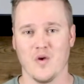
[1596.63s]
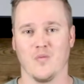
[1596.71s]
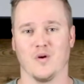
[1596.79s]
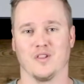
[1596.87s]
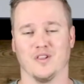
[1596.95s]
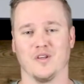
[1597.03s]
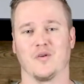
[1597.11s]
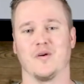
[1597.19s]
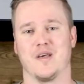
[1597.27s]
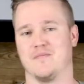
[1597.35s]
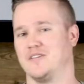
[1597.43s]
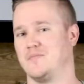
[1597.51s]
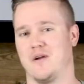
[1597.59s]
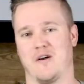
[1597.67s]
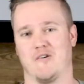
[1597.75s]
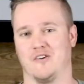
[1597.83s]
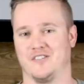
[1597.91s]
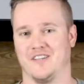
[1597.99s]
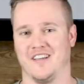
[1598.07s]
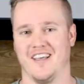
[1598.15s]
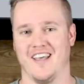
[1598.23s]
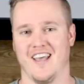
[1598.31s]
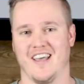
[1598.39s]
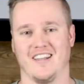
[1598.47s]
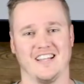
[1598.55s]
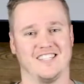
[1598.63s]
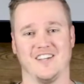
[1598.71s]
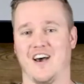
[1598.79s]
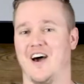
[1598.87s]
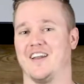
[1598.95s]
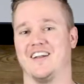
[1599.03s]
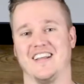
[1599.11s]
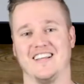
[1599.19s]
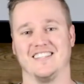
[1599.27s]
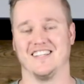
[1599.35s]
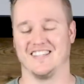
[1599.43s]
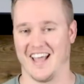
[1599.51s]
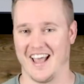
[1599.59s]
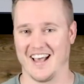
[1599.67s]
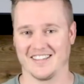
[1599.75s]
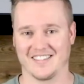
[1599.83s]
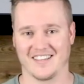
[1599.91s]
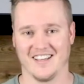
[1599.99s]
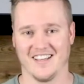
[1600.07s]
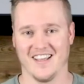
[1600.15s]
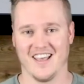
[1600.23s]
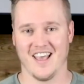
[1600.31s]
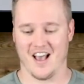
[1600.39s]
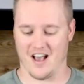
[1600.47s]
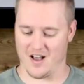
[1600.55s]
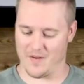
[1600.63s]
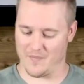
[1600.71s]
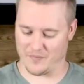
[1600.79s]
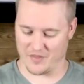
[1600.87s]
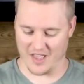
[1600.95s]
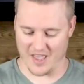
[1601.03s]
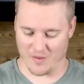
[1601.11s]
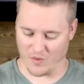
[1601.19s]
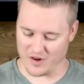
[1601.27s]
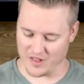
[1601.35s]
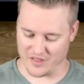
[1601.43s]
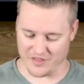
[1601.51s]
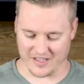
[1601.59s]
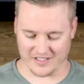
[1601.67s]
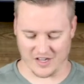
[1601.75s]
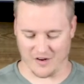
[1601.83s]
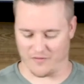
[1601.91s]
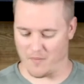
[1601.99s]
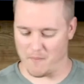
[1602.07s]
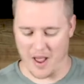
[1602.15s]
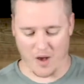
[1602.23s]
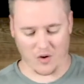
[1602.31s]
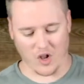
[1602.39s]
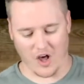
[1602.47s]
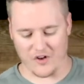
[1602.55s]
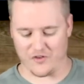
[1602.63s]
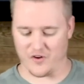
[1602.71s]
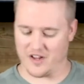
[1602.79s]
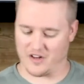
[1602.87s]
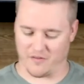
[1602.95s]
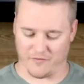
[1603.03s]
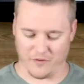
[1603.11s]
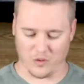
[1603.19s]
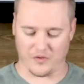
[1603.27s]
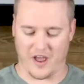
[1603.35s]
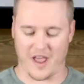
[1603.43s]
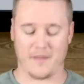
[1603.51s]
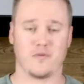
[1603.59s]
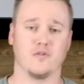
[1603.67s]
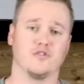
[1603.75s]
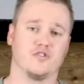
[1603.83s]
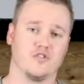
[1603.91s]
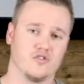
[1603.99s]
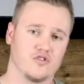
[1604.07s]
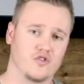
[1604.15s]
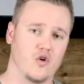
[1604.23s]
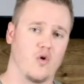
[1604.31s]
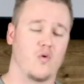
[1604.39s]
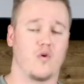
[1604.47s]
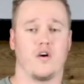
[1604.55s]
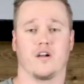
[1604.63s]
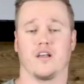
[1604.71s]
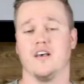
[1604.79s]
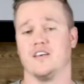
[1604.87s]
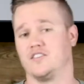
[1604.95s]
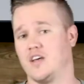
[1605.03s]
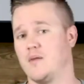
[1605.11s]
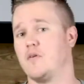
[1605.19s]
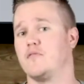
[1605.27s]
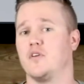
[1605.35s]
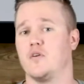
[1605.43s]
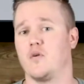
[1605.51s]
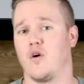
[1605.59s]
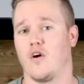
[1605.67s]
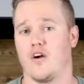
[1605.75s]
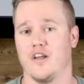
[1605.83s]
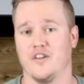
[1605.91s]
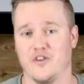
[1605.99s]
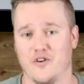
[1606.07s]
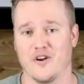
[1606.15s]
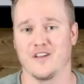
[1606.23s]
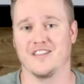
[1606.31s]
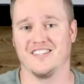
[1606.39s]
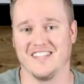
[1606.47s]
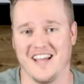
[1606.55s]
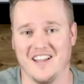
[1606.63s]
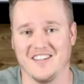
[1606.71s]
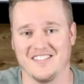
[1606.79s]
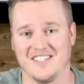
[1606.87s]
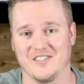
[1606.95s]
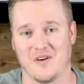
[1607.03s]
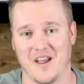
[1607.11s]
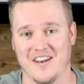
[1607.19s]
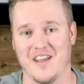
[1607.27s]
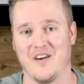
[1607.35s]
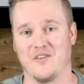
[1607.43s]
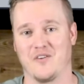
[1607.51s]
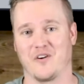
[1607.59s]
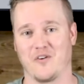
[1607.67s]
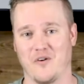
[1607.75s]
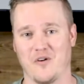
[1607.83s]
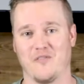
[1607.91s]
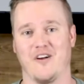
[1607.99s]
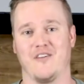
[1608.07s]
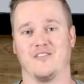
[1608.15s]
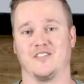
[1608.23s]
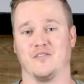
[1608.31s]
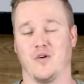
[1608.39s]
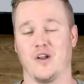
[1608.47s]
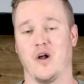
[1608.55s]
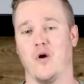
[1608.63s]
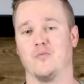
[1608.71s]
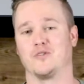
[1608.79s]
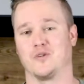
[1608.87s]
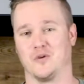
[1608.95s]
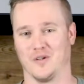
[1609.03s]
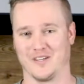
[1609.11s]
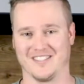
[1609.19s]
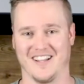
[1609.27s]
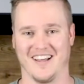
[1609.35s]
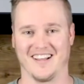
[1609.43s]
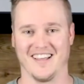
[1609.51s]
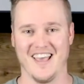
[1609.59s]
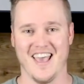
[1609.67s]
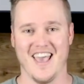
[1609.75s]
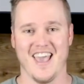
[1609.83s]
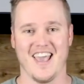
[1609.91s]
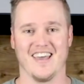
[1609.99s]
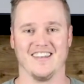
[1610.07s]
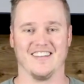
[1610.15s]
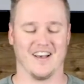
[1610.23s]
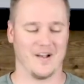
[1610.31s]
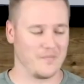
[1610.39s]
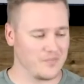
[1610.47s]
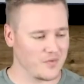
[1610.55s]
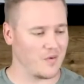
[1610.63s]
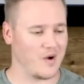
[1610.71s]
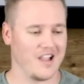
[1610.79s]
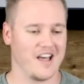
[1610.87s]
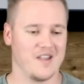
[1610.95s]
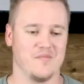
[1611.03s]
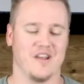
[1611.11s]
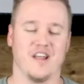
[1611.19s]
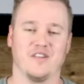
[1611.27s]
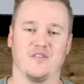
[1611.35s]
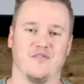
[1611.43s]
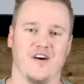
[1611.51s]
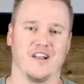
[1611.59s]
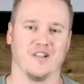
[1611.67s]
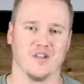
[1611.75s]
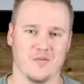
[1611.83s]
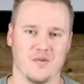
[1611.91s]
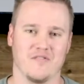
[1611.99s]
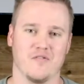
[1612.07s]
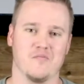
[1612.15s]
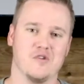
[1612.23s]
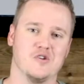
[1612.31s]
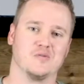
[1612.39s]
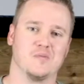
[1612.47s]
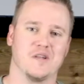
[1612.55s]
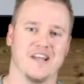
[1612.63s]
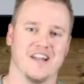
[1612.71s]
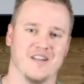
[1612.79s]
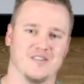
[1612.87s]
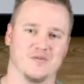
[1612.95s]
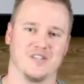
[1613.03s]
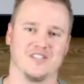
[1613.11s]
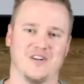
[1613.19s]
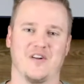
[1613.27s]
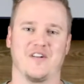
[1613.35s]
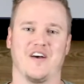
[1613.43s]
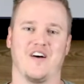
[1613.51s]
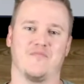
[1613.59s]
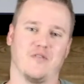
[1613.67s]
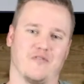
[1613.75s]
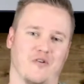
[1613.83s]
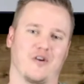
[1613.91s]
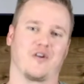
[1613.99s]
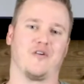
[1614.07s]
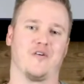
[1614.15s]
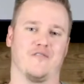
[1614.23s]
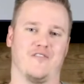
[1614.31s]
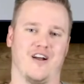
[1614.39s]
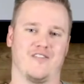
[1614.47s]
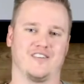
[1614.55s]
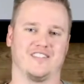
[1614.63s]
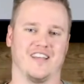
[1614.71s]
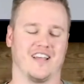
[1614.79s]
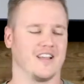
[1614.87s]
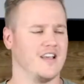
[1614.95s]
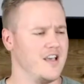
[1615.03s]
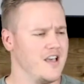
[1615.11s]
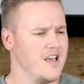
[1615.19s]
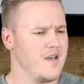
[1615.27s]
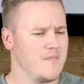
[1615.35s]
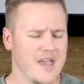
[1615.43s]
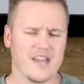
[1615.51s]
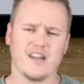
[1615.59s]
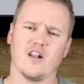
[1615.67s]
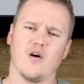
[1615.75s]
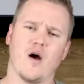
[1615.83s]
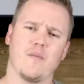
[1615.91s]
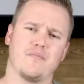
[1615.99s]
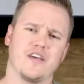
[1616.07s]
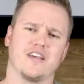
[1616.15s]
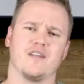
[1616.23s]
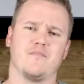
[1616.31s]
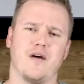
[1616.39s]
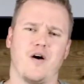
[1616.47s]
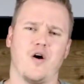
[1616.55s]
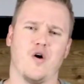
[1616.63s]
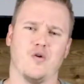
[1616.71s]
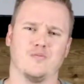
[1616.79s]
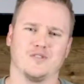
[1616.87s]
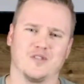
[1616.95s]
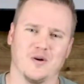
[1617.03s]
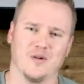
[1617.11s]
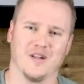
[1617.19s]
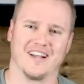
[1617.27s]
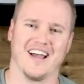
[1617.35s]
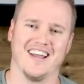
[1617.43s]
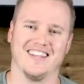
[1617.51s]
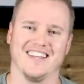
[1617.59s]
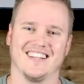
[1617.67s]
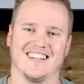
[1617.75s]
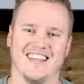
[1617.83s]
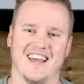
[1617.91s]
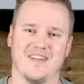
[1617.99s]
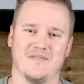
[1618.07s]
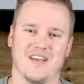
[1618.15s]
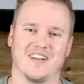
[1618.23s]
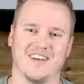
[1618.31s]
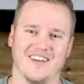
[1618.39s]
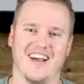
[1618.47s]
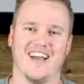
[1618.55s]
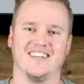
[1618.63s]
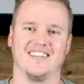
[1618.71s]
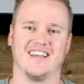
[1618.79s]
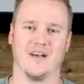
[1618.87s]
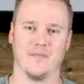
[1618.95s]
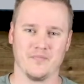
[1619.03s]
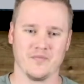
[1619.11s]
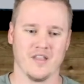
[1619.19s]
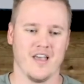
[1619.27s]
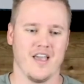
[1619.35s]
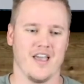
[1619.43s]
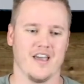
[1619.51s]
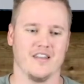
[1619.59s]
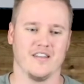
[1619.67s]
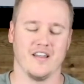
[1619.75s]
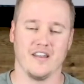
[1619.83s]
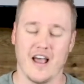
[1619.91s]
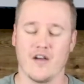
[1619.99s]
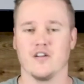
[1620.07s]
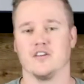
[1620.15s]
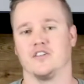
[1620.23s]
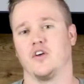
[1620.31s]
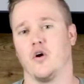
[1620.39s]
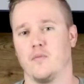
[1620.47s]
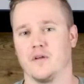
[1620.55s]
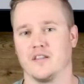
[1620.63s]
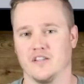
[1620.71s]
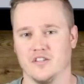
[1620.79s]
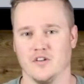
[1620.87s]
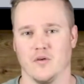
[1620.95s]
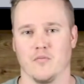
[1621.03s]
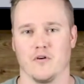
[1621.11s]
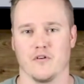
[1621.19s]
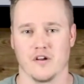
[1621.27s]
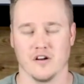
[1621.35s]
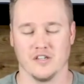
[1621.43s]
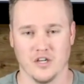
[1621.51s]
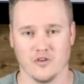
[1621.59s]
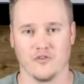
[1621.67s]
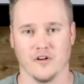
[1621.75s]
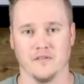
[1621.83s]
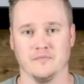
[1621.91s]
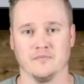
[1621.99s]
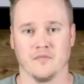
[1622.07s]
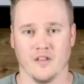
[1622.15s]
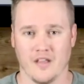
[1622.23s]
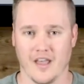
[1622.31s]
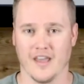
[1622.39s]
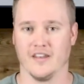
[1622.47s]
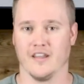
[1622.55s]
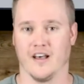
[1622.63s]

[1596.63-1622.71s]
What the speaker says: with little image bearers. And that's not an easy task. And one of the things, you know, from mount laundry to full diapers, schoolwork, some of you are enduring the challenges right now during coronavirus of what homeschool looks like. And while I admit I do find a little bit of amusement in it, as we started off before coronavirus saying, man, you know, I'm thinking about homeschooling. I think that that'd be a good idea. And now you're just hoping that you don't murder your children. And